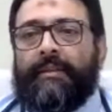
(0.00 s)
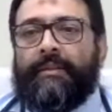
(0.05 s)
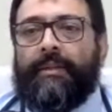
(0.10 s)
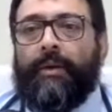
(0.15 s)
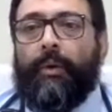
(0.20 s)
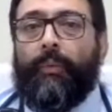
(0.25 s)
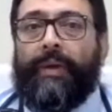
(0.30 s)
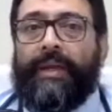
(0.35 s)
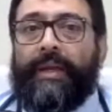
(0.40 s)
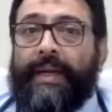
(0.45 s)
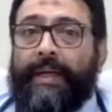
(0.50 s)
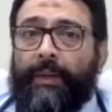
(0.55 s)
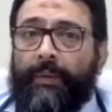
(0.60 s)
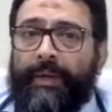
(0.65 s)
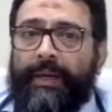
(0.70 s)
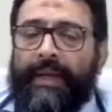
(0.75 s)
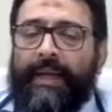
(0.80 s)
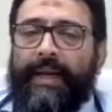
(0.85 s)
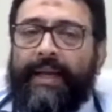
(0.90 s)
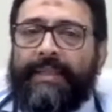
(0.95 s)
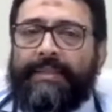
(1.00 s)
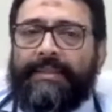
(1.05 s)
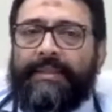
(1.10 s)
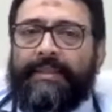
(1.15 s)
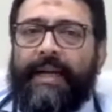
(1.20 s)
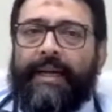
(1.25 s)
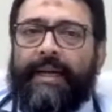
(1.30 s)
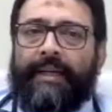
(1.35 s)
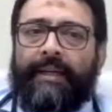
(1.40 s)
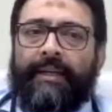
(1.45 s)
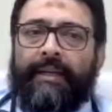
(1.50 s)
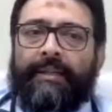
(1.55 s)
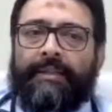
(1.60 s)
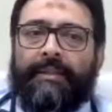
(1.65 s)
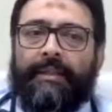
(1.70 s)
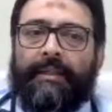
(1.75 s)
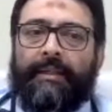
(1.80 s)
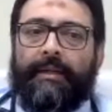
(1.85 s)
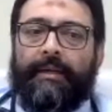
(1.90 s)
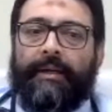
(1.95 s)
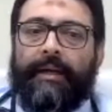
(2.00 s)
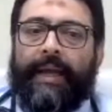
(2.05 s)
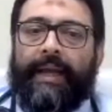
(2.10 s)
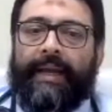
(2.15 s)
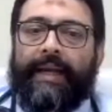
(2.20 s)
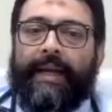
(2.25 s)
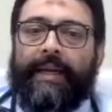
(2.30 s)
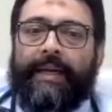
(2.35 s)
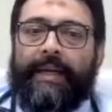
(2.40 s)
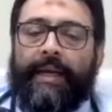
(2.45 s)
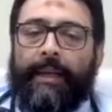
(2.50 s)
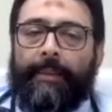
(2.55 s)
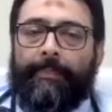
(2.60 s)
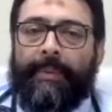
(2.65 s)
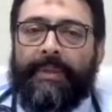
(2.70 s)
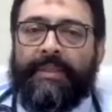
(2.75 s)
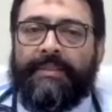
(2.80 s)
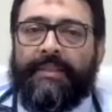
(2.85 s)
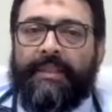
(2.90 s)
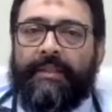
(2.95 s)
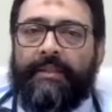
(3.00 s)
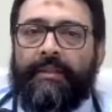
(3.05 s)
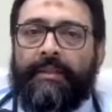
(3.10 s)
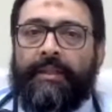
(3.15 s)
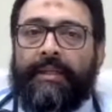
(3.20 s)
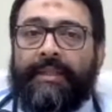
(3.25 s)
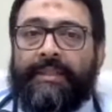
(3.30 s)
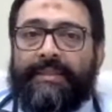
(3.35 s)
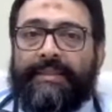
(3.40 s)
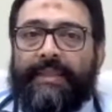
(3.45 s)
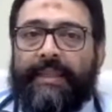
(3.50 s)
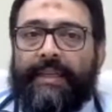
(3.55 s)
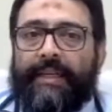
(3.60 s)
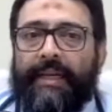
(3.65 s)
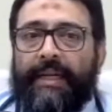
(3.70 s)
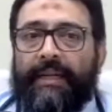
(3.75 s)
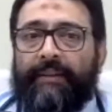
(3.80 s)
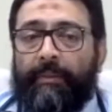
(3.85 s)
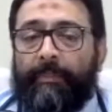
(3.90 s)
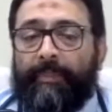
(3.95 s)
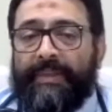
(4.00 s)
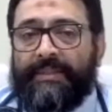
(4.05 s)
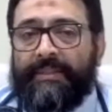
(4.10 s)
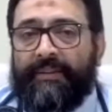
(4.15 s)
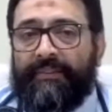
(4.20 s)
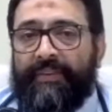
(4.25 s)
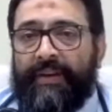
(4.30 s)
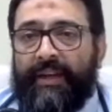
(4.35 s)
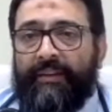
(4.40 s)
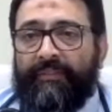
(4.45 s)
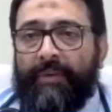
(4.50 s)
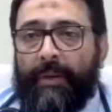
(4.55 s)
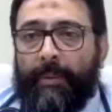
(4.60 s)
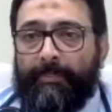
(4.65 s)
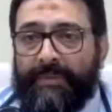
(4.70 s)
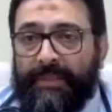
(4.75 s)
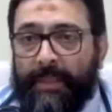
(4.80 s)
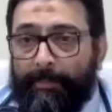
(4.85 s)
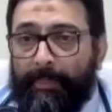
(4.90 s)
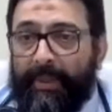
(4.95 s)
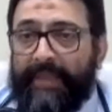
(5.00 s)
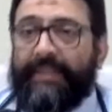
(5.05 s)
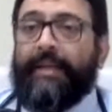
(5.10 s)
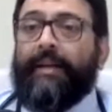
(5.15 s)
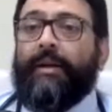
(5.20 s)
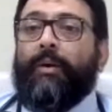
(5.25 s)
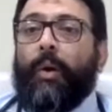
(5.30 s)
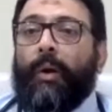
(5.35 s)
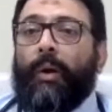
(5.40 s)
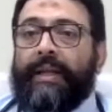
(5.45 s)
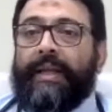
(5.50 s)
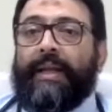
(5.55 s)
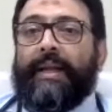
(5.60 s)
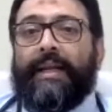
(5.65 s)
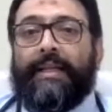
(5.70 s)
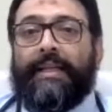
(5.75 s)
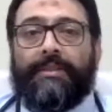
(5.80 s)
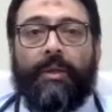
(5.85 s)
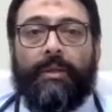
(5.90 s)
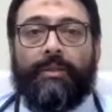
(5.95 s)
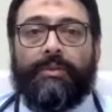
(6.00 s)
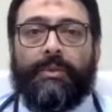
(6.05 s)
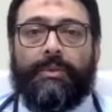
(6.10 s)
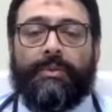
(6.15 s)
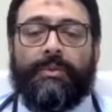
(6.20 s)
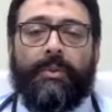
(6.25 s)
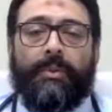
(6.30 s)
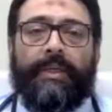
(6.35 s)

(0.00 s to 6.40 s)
Now we need to realize that an elderly person generally will be suffering from some other chronic illness also.